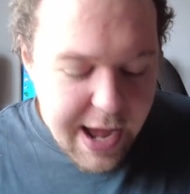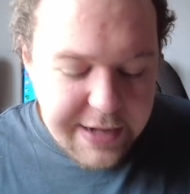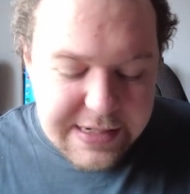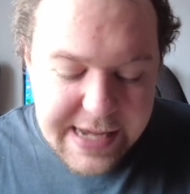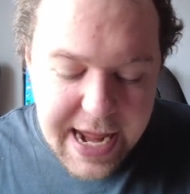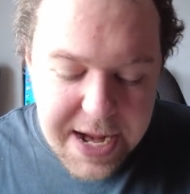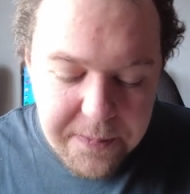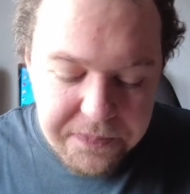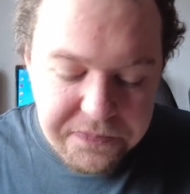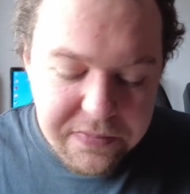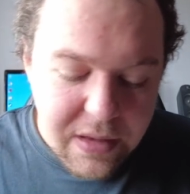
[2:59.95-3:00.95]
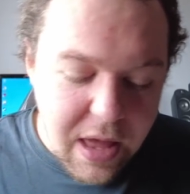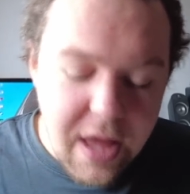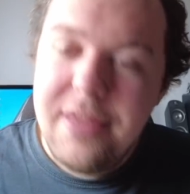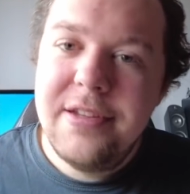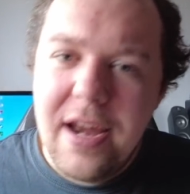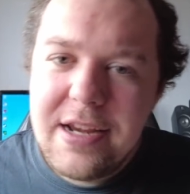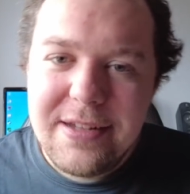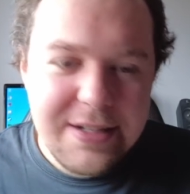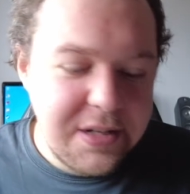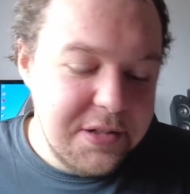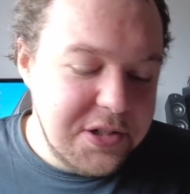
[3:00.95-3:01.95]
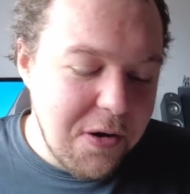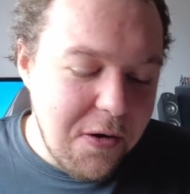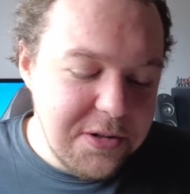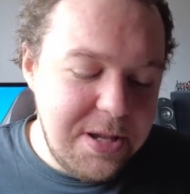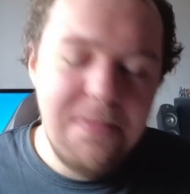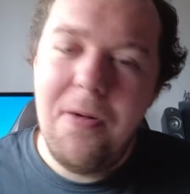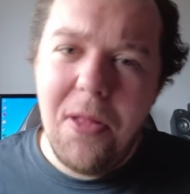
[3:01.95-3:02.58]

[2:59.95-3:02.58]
And today's article is called,